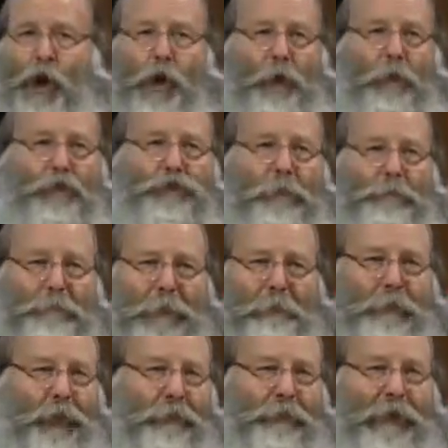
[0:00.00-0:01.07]
who is a
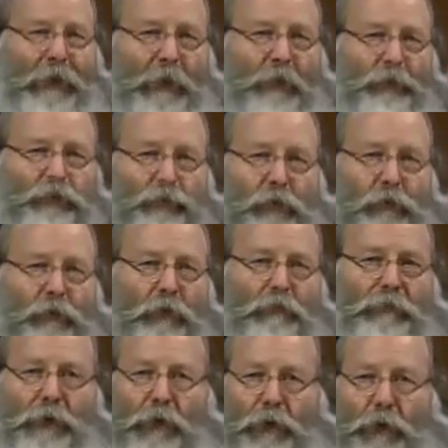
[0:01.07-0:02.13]
member of the inner circle
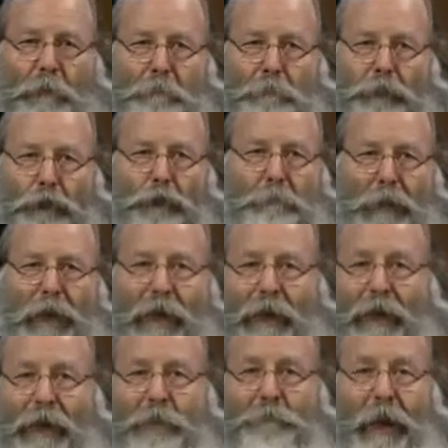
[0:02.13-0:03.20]
of the
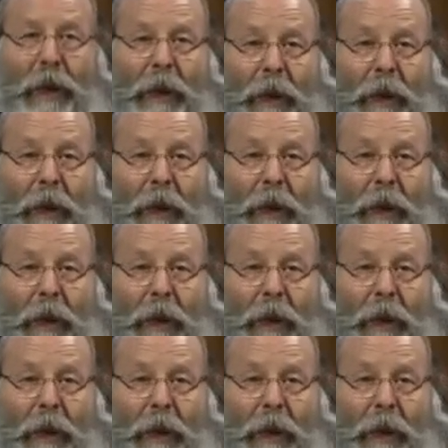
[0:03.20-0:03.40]
Illuminati